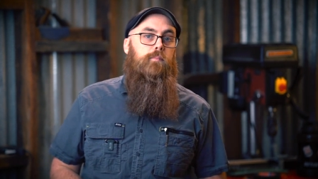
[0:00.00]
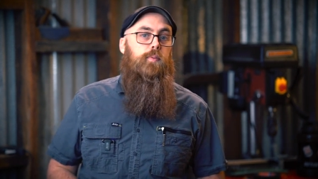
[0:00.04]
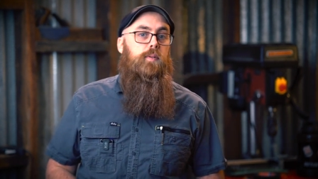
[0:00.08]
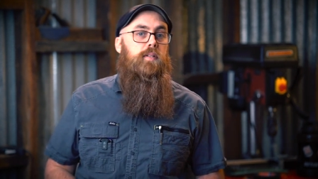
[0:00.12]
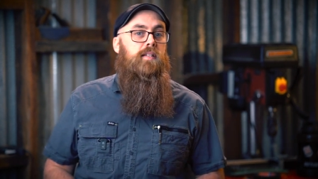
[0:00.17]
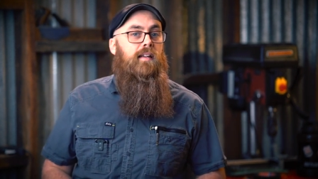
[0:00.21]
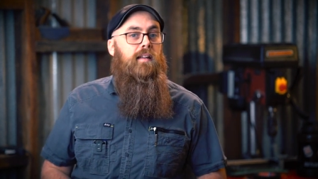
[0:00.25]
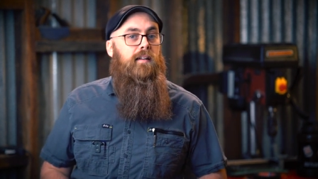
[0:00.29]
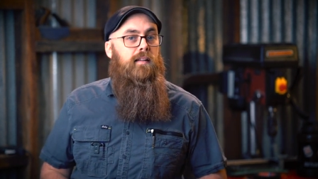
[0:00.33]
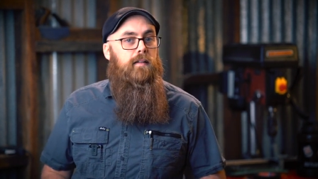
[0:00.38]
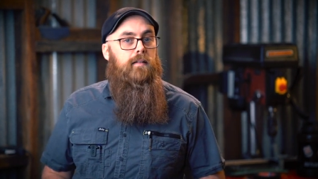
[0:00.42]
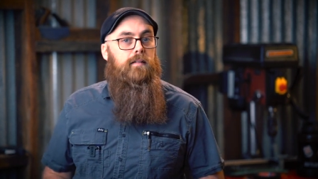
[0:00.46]

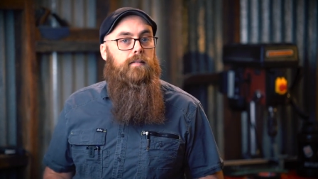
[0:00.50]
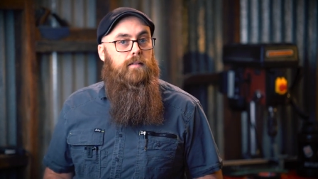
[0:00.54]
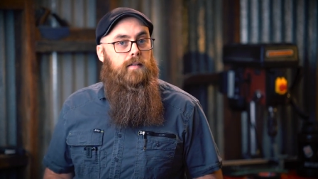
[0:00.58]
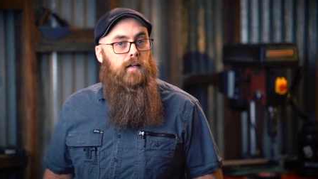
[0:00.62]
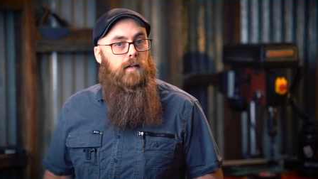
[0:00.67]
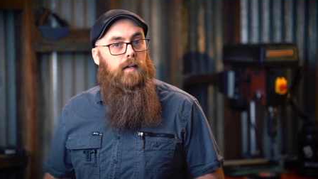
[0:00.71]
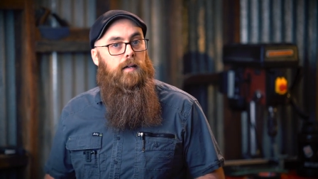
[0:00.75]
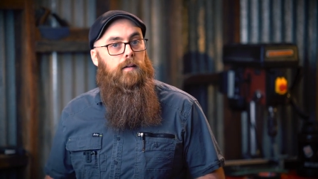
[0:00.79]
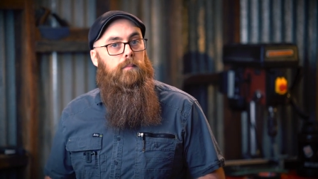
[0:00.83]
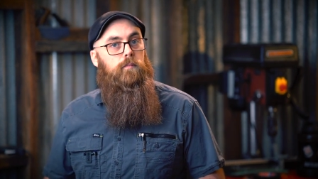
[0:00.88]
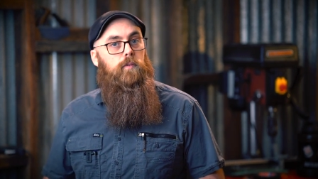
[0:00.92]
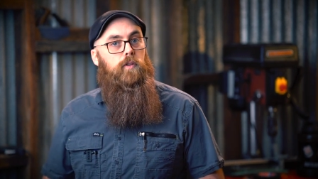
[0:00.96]
percent of the
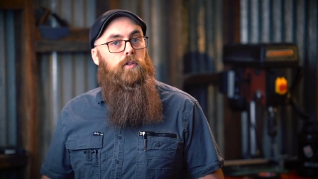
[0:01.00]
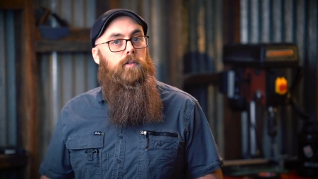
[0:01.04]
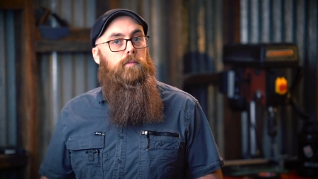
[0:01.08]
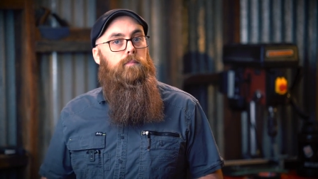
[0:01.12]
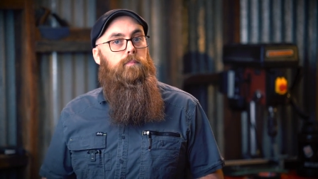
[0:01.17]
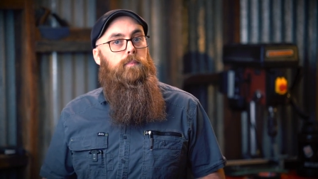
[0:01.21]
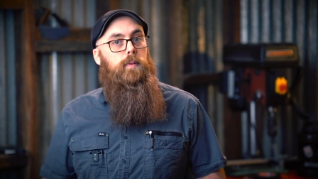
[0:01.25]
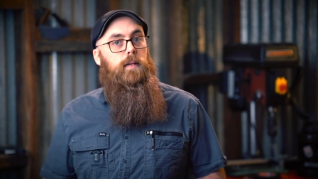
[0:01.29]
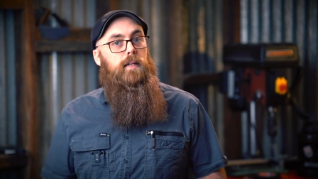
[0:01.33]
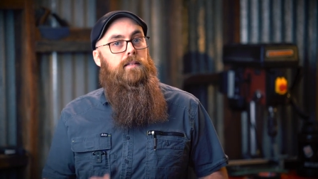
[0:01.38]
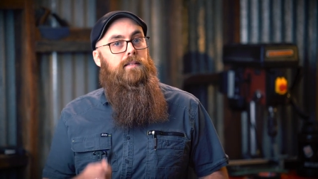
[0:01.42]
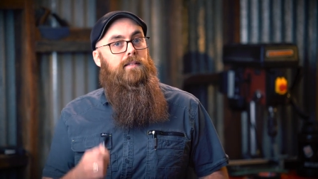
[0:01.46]
time, your
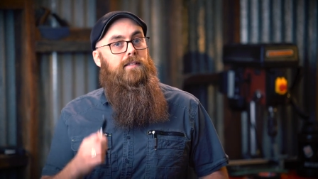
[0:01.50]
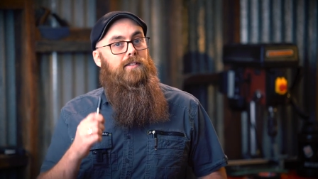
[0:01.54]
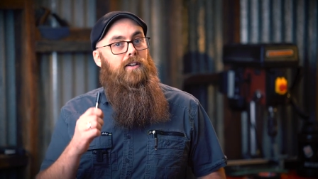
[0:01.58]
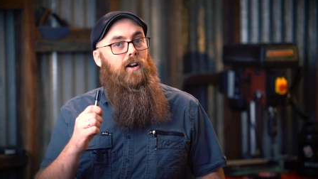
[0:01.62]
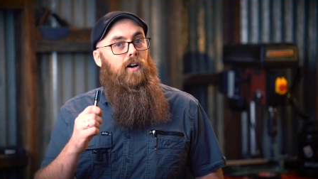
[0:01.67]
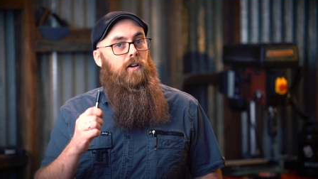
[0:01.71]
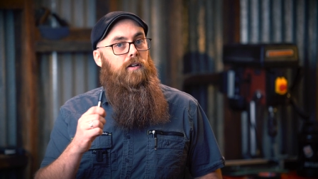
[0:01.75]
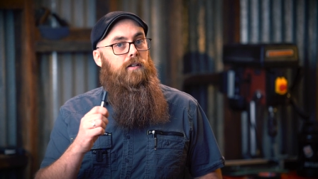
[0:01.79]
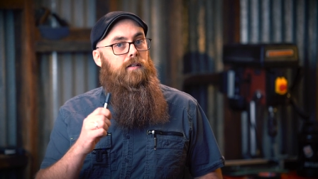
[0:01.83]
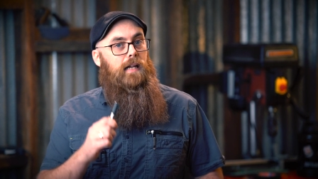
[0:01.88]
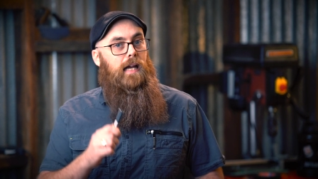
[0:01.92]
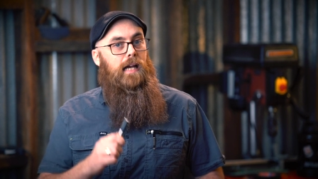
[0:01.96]
bits
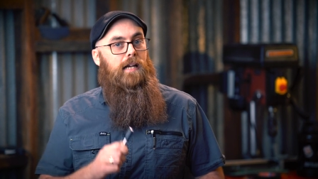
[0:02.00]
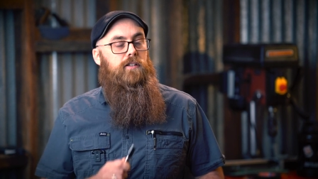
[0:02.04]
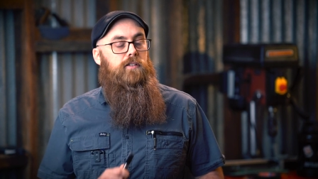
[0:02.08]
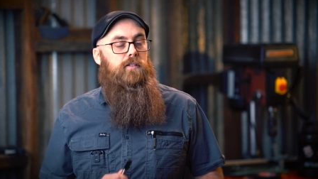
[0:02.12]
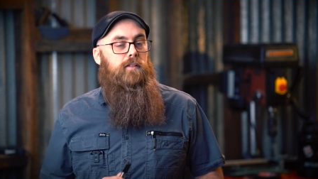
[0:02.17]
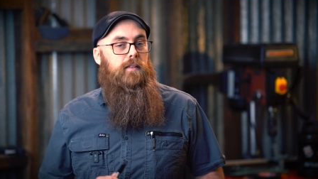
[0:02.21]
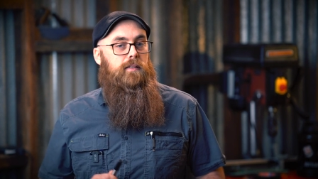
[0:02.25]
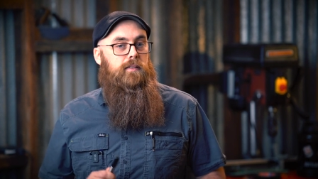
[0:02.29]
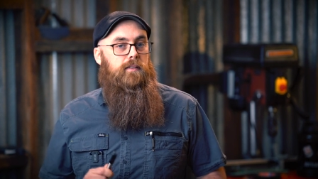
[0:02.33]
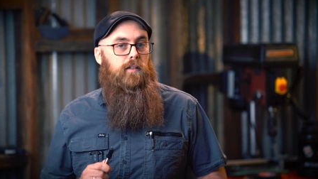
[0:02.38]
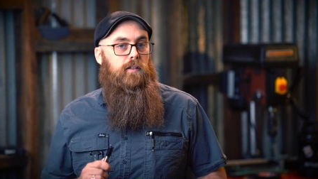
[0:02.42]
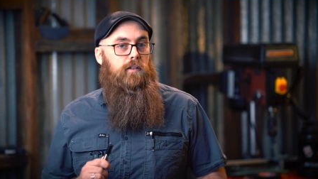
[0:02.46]
aren't
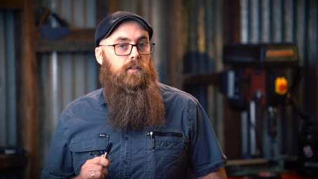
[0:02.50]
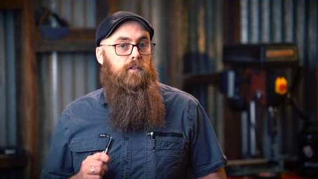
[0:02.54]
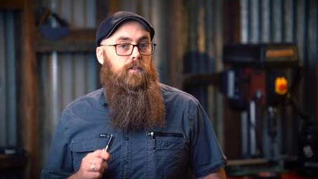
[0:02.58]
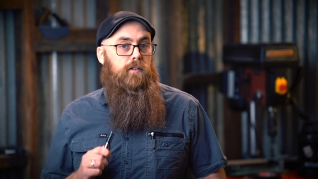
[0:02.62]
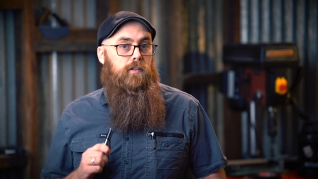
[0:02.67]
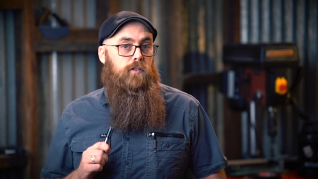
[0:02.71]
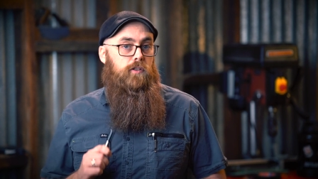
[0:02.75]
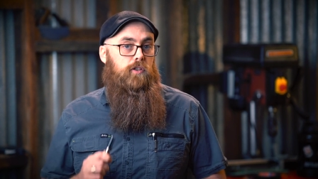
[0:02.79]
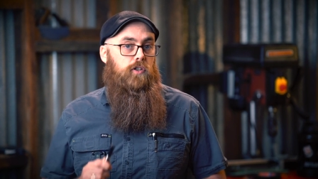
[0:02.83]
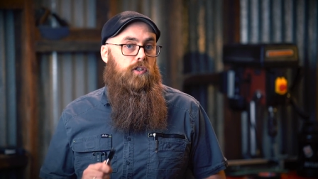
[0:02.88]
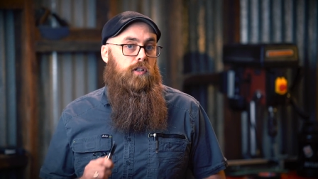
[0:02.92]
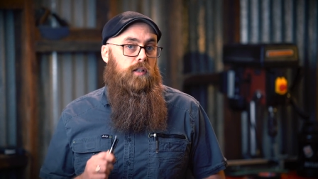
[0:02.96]
actually dull,
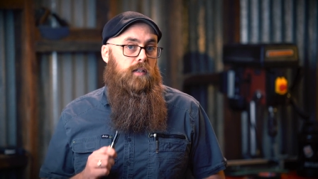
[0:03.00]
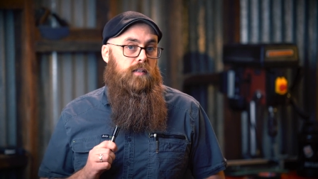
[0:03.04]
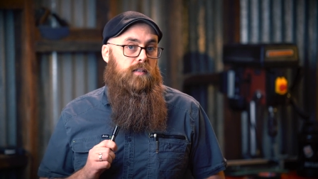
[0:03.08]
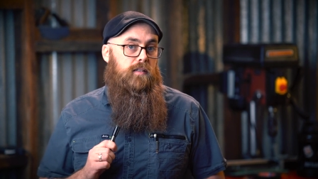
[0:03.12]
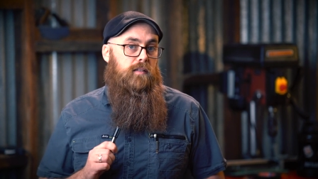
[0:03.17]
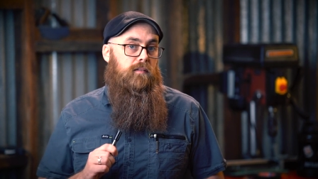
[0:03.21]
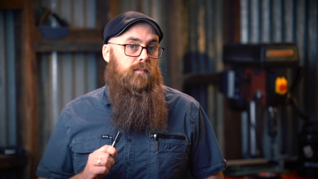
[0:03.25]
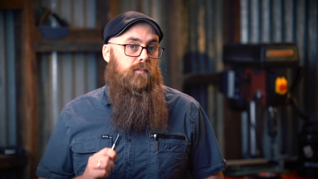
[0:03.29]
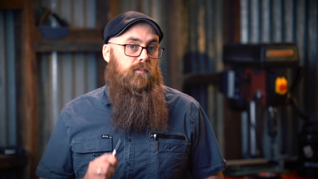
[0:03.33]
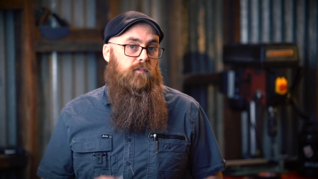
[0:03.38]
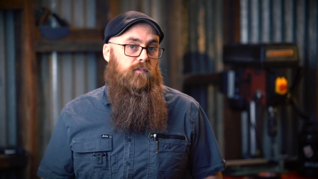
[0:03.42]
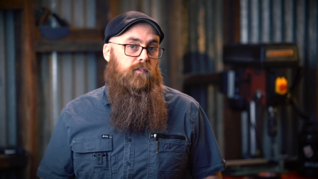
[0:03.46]
they're
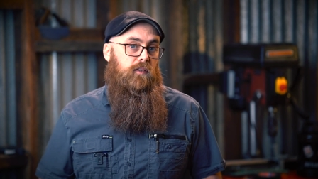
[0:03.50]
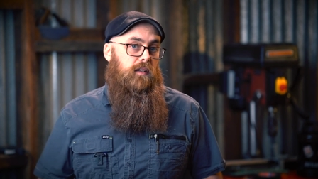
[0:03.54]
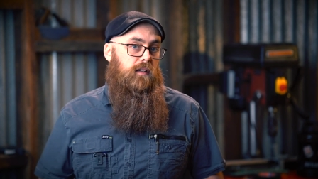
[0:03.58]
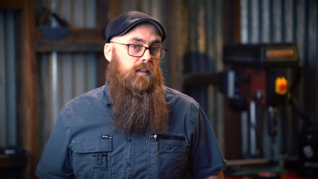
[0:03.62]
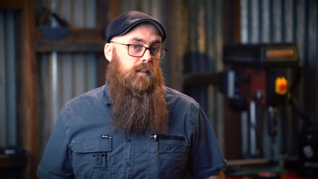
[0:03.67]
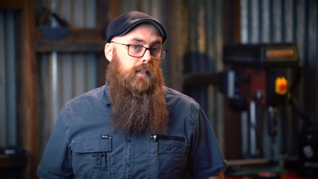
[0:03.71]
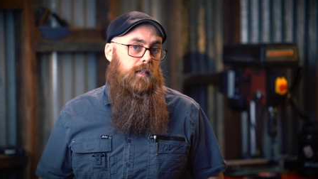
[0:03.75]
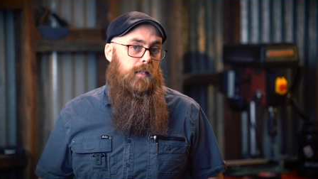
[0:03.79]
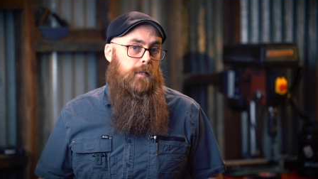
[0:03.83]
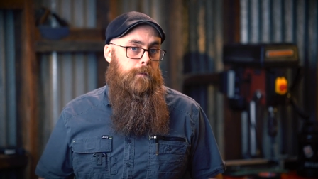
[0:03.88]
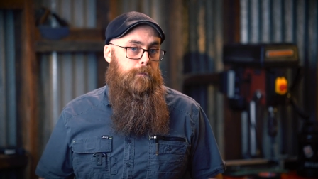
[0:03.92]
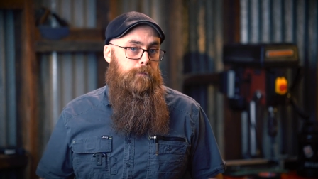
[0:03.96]
just
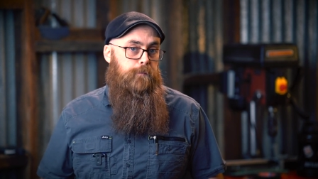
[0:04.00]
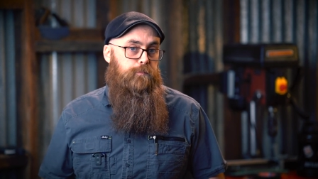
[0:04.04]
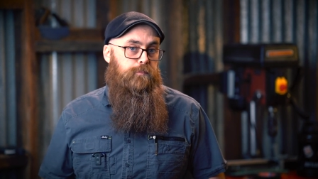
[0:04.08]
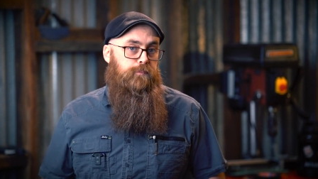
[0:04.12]
filthy.